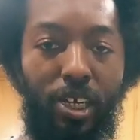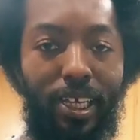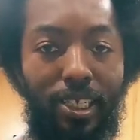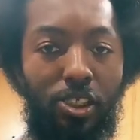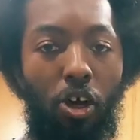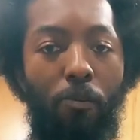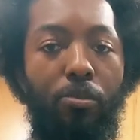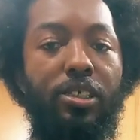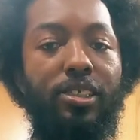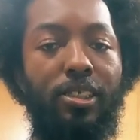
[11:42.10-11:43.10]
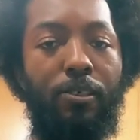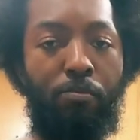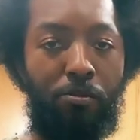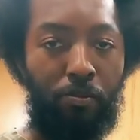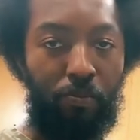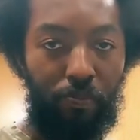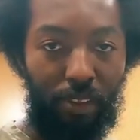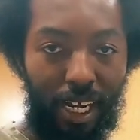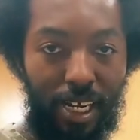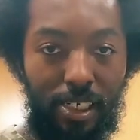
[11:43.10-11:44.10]
what Esau puts
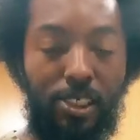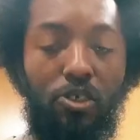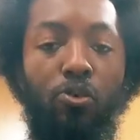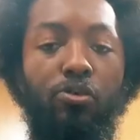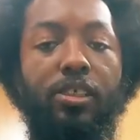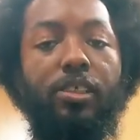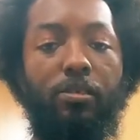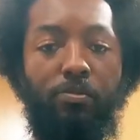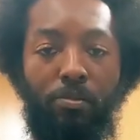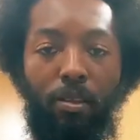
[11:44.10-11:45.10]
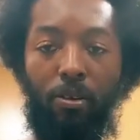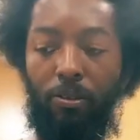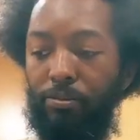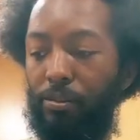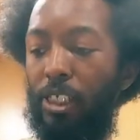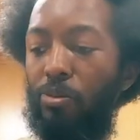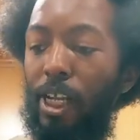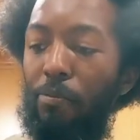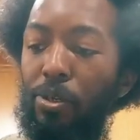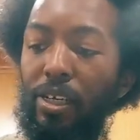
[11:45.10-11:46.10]
in the school system. That's what
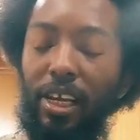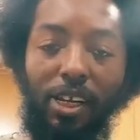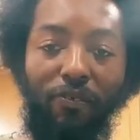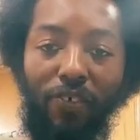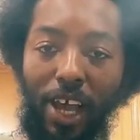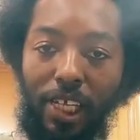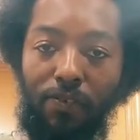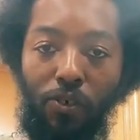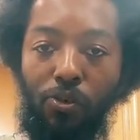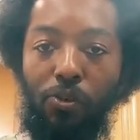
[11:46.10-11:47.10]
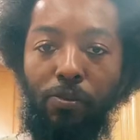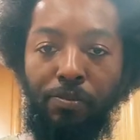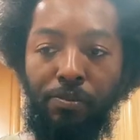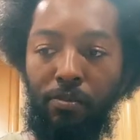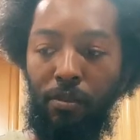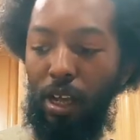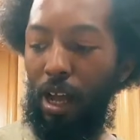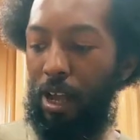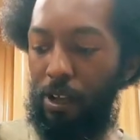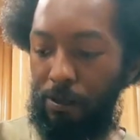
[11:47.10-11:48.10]
they put in the fast food. All
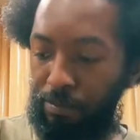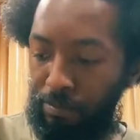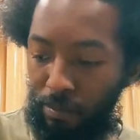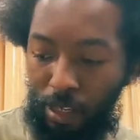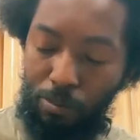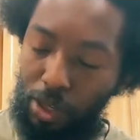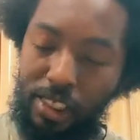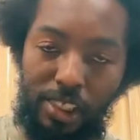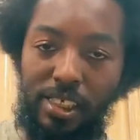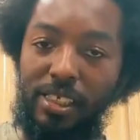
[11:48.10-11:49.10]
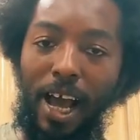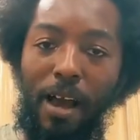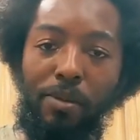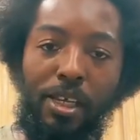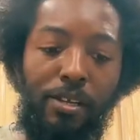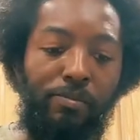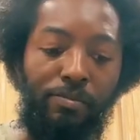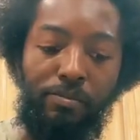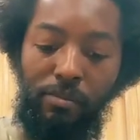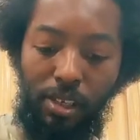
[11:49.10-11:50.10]
right? Brothers should not be,
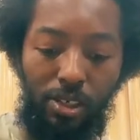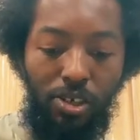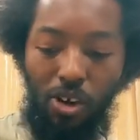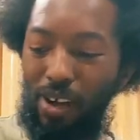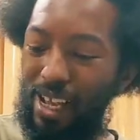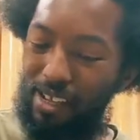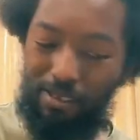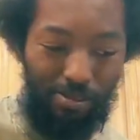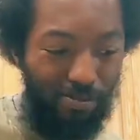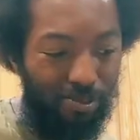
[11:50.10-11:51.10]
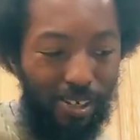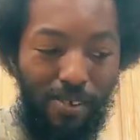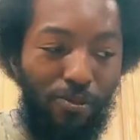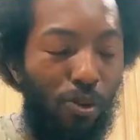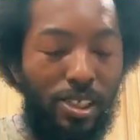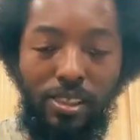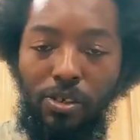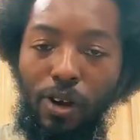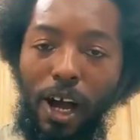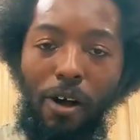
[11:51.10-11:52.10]
you know, hey, every once in
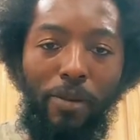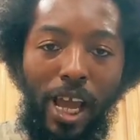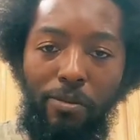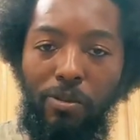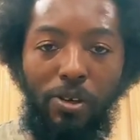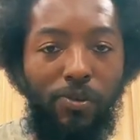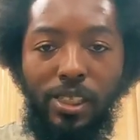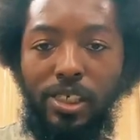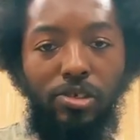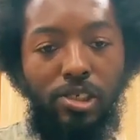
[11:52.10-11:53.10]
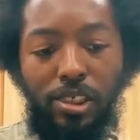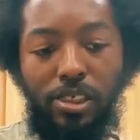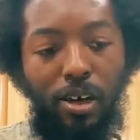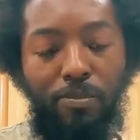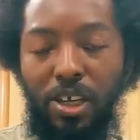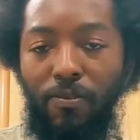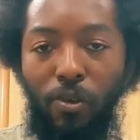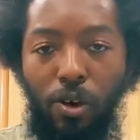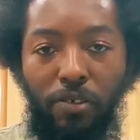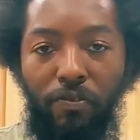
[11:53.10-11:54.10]
a while maybe, but really you should be
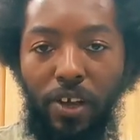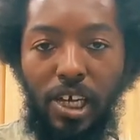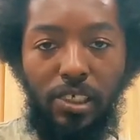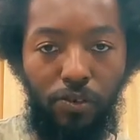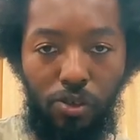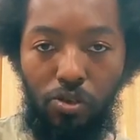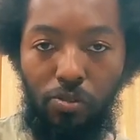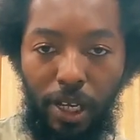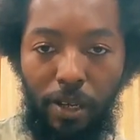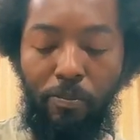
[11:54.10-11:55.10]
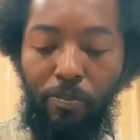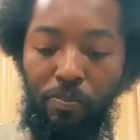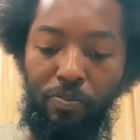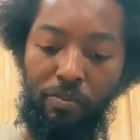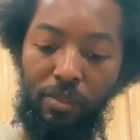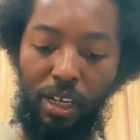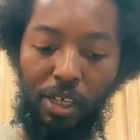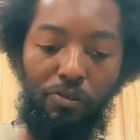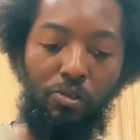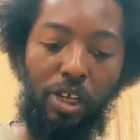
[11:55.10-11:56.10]
avoiding fast food, man,
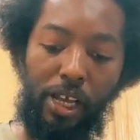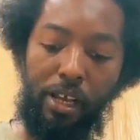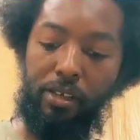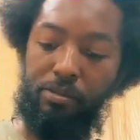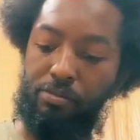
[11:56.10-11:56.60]
if you can.